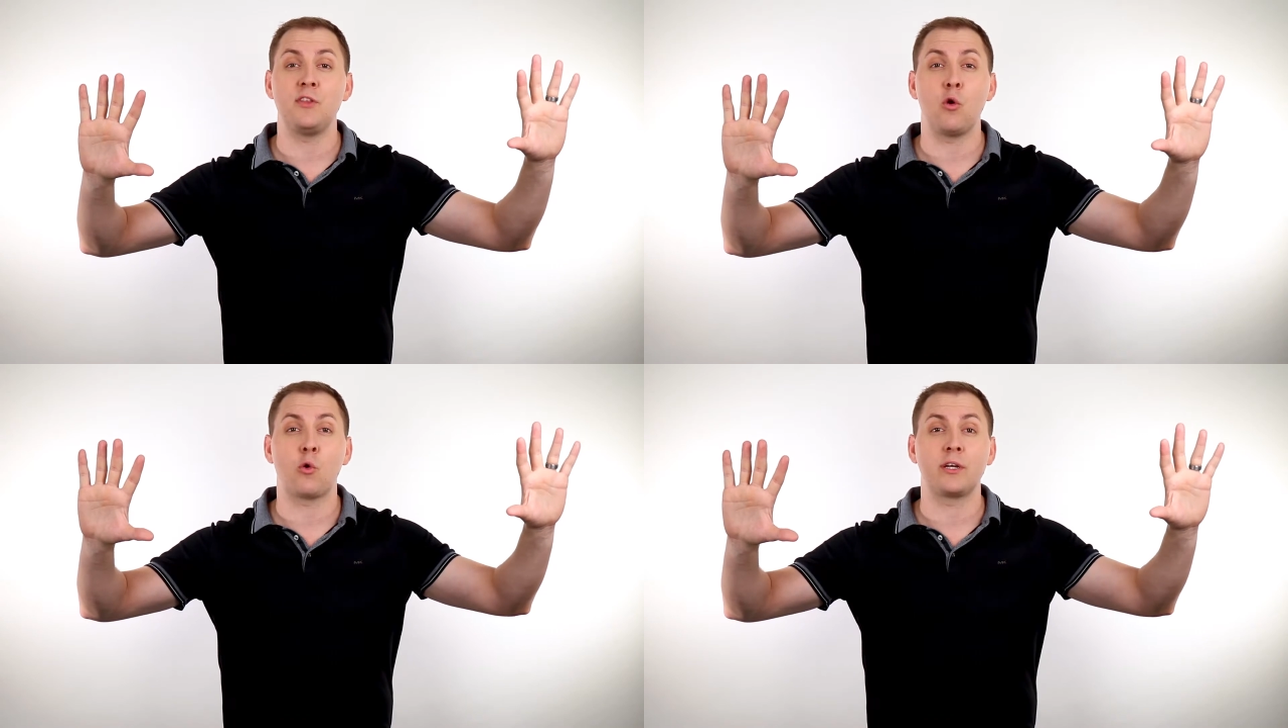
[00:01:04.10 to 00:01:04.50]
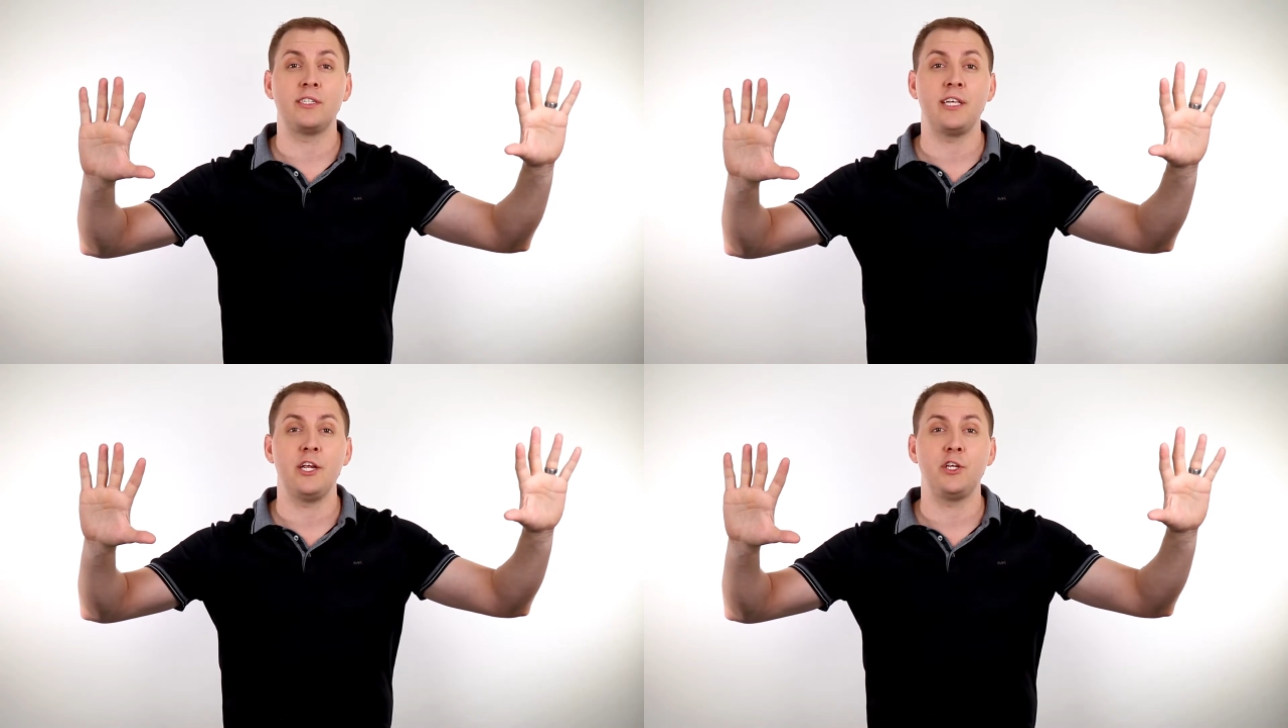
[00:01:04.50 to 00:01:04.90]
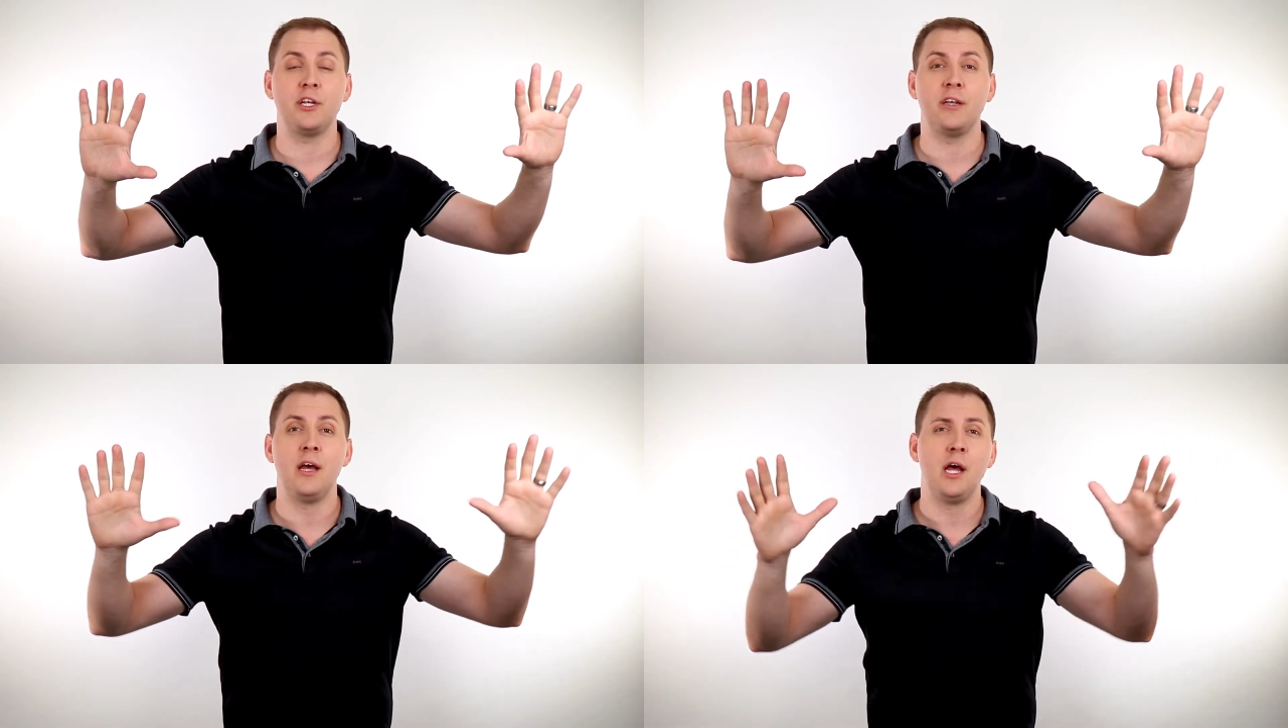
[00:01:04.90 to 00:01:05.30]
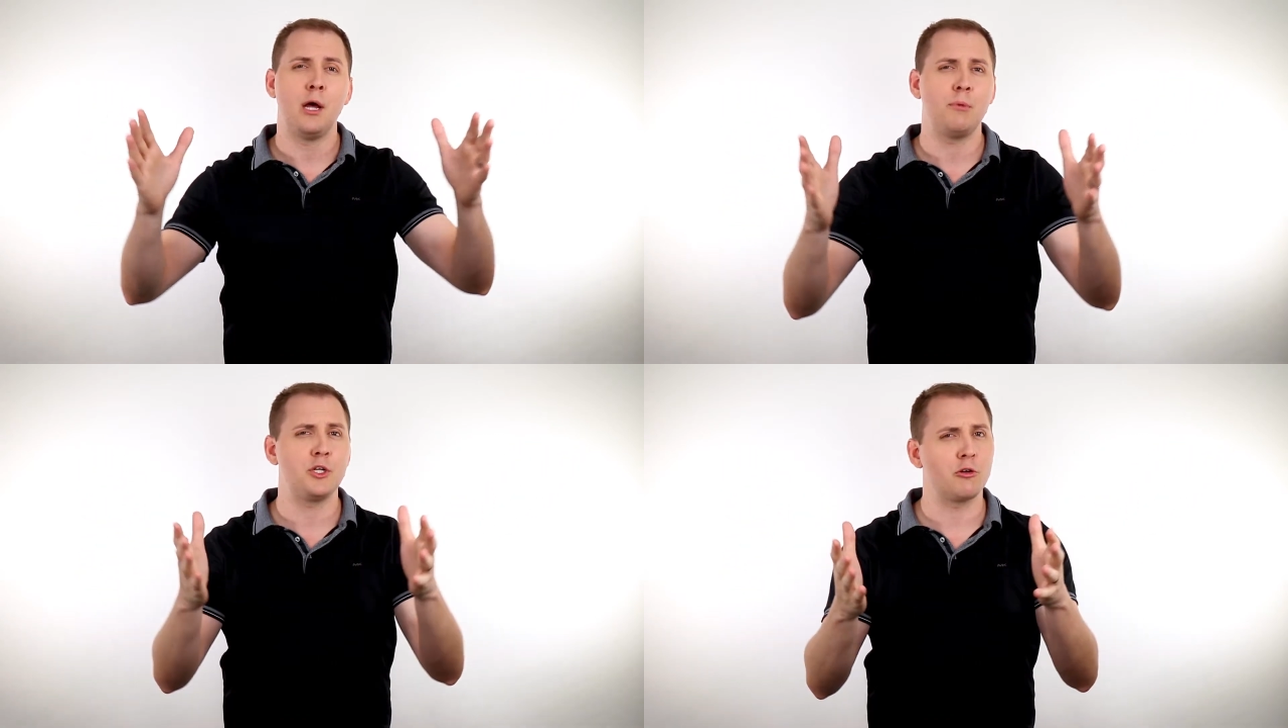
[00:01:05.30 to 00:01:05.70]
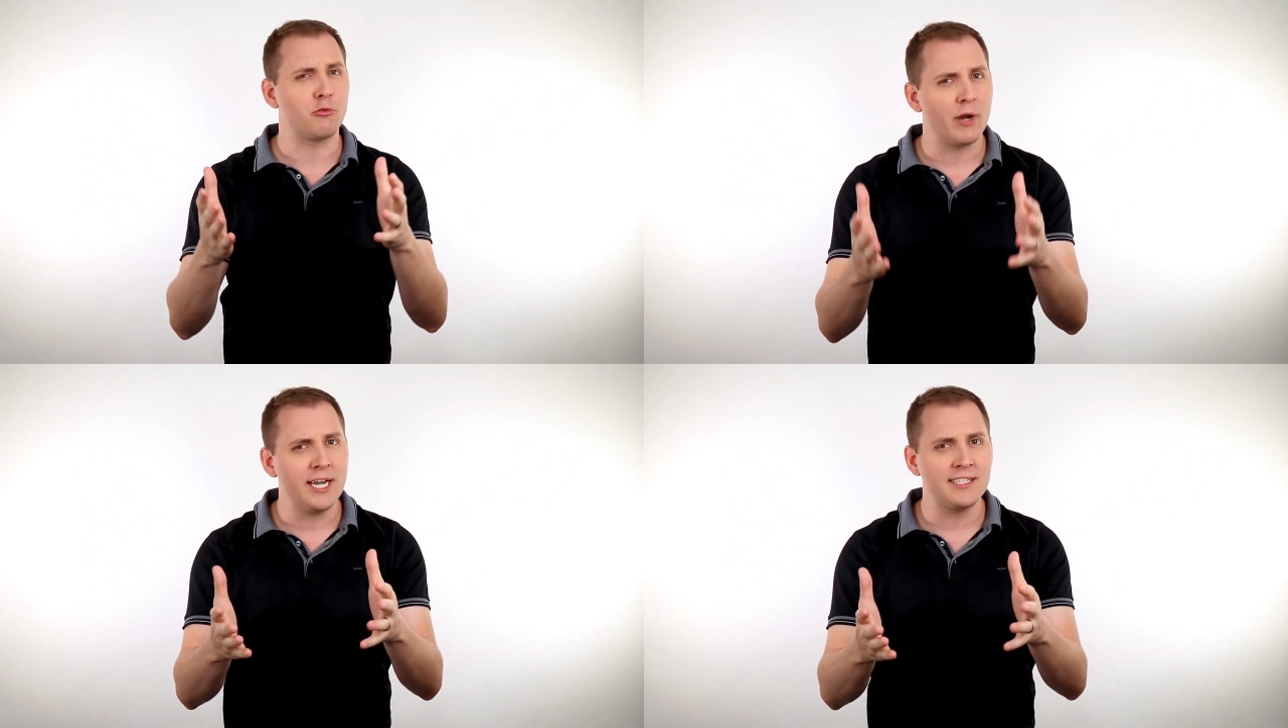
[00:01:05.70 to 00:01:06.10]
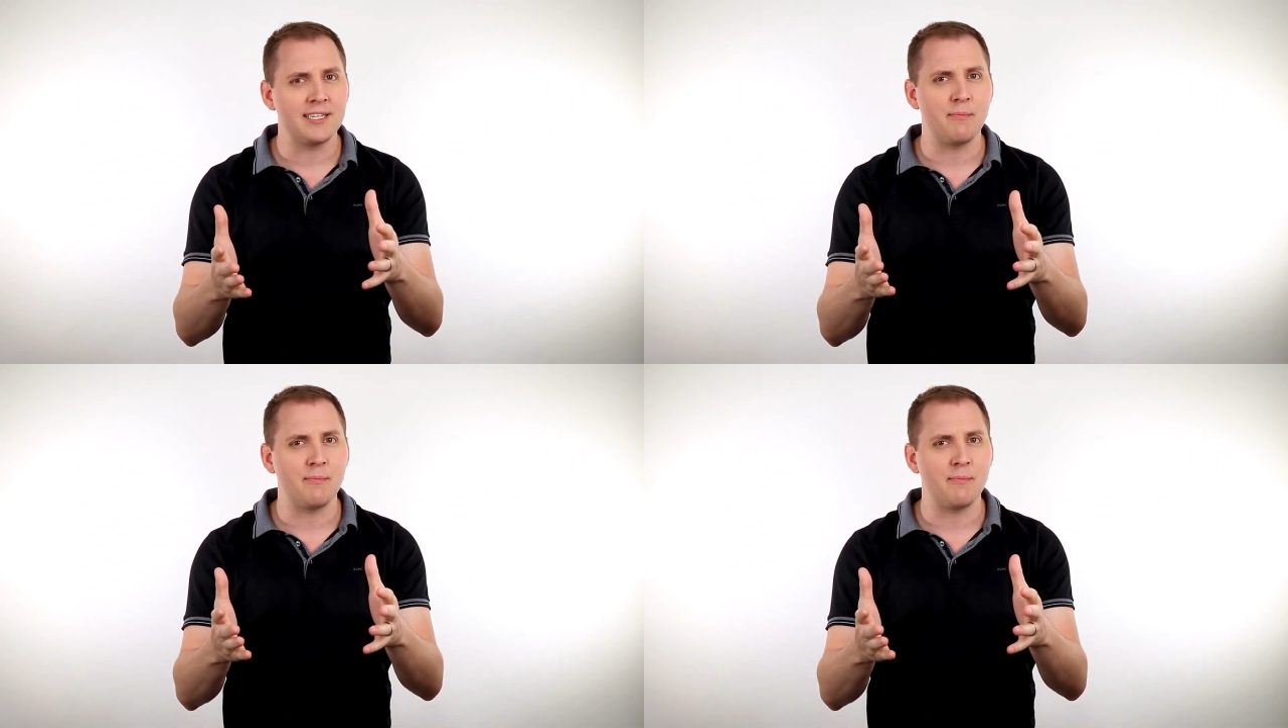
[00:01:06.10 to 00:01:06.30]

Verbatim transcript: of the organization, but your greatest